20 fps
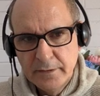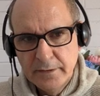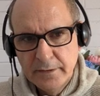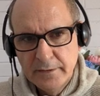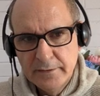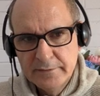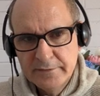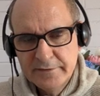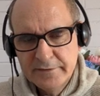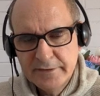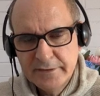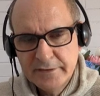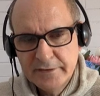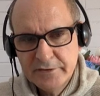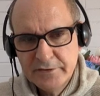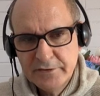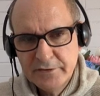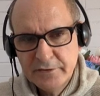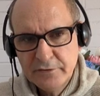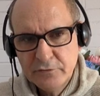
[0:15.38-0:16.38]

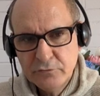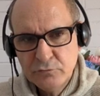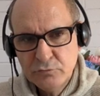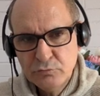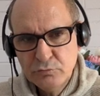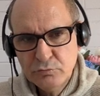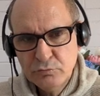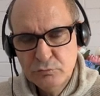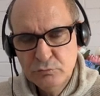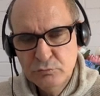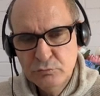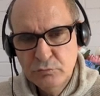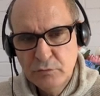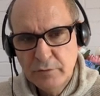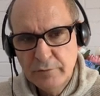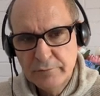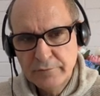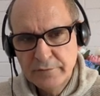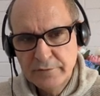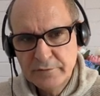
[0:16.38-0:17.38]
section 2
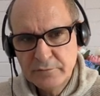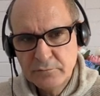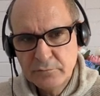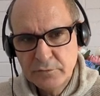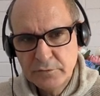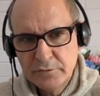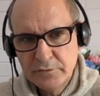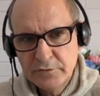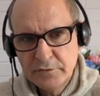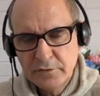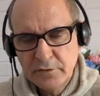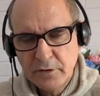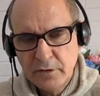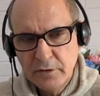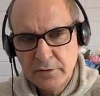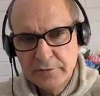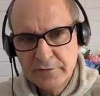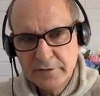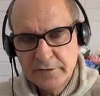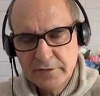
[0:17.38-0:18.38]
of this question,
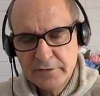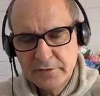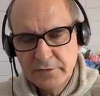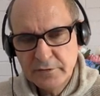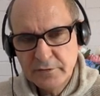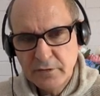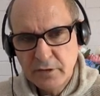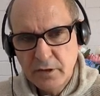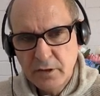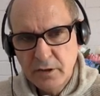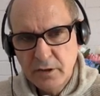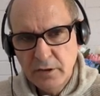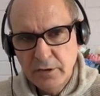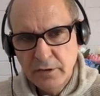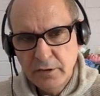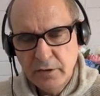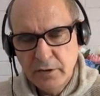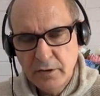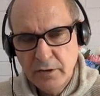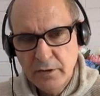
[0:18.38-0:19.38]
section
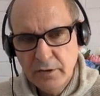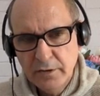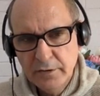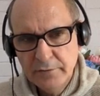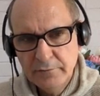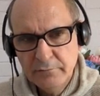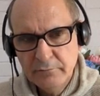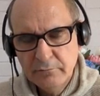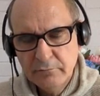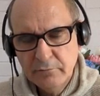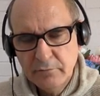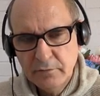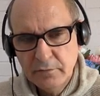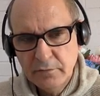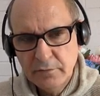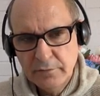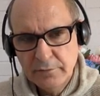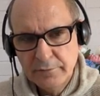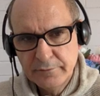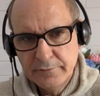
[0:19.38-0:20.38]
II,
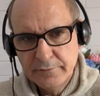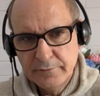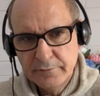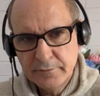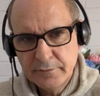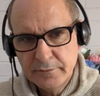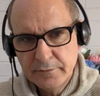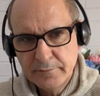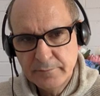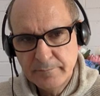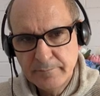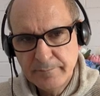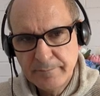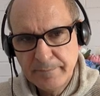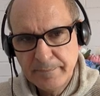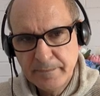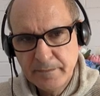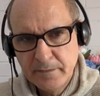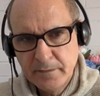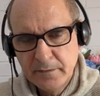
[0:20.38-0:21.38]
was
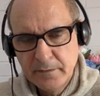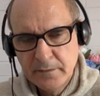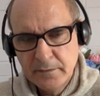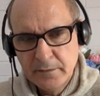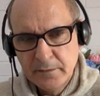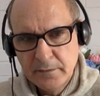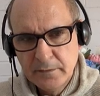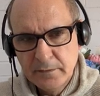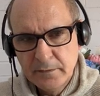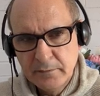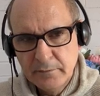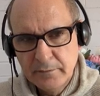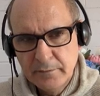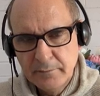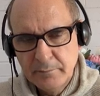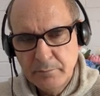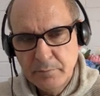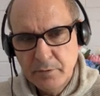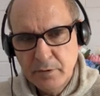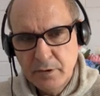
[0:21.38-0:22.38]
the
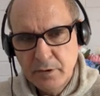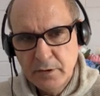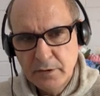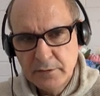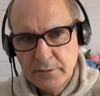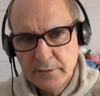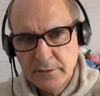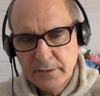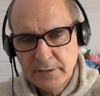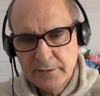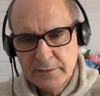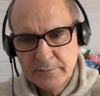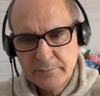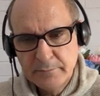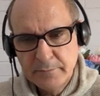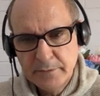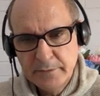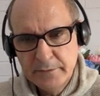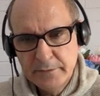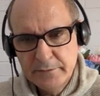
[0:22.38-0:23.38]
part that
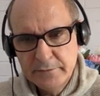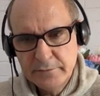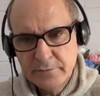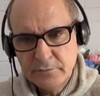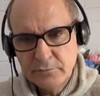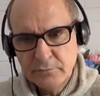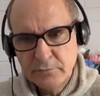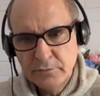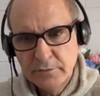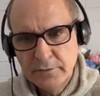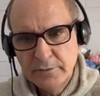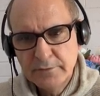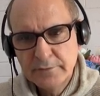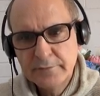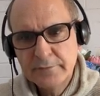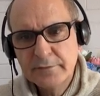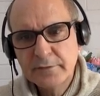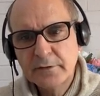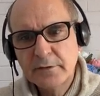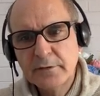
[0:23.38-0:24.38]
many
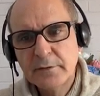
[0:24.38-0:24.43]
students